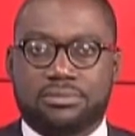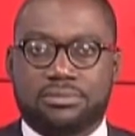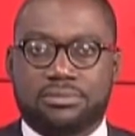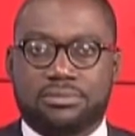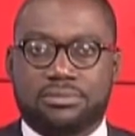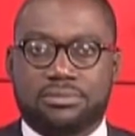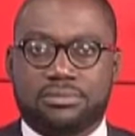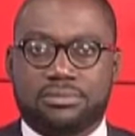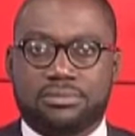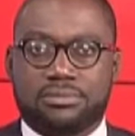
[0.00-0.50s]

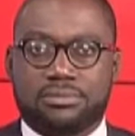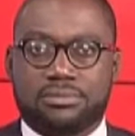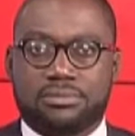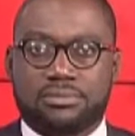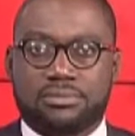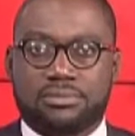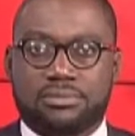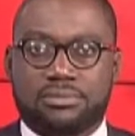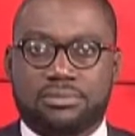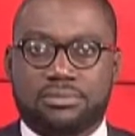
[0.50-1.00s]

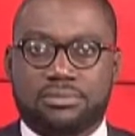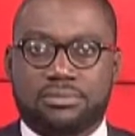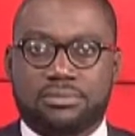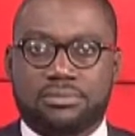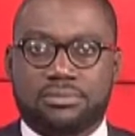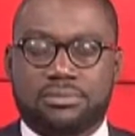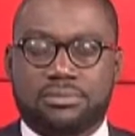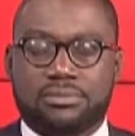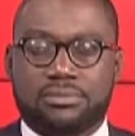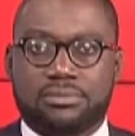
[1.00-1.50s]

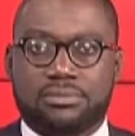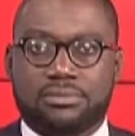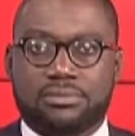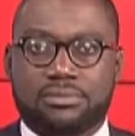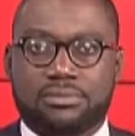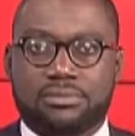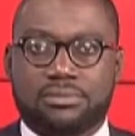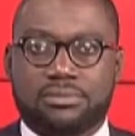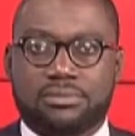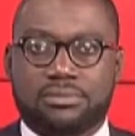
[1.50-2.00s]

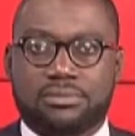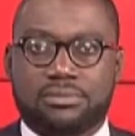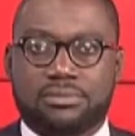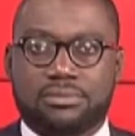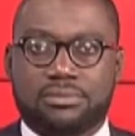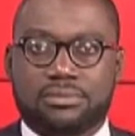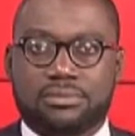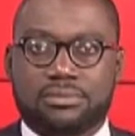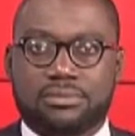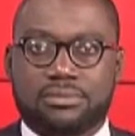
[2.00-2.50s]

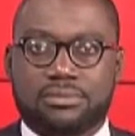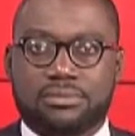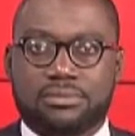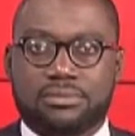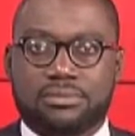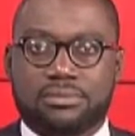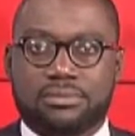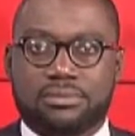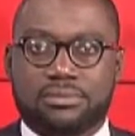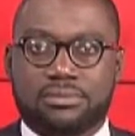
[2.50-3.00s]

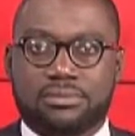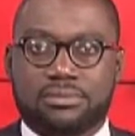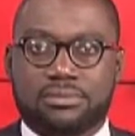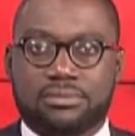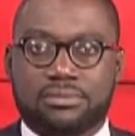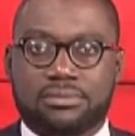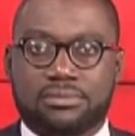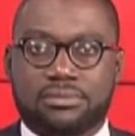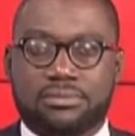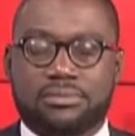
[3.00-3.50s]

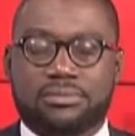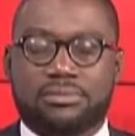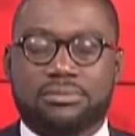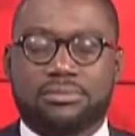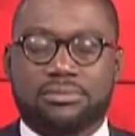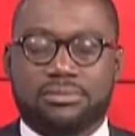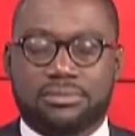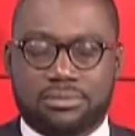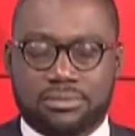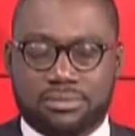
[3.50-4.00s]

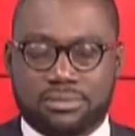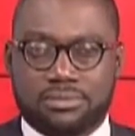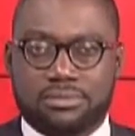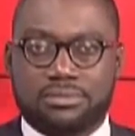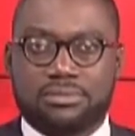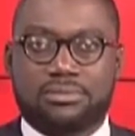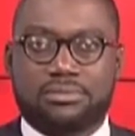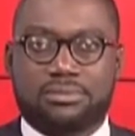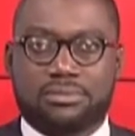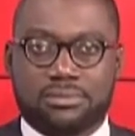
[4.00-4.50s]

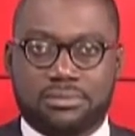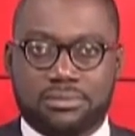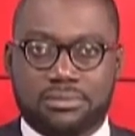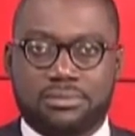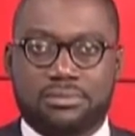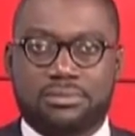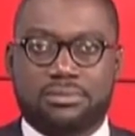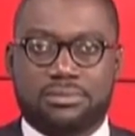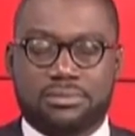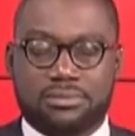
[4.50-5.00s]

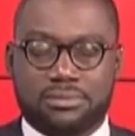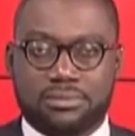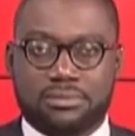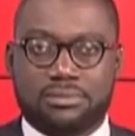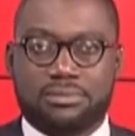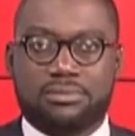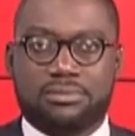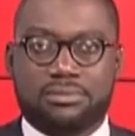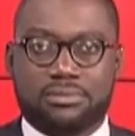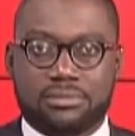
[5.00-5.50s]

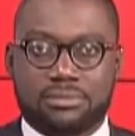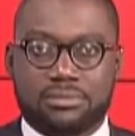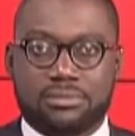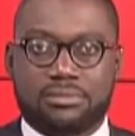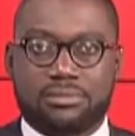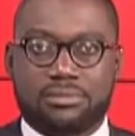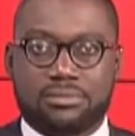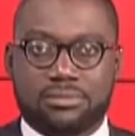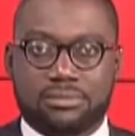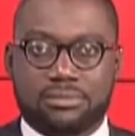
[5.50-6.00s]

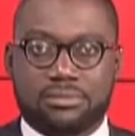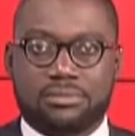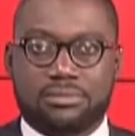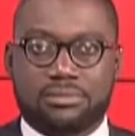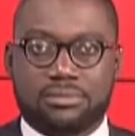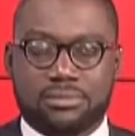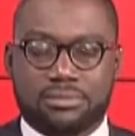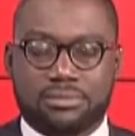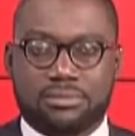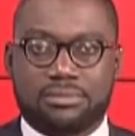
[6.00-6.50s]

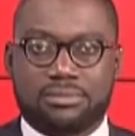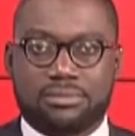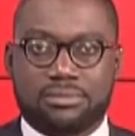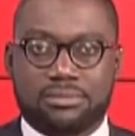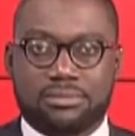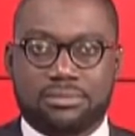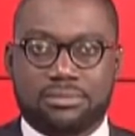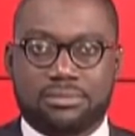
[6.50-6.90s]
(silent)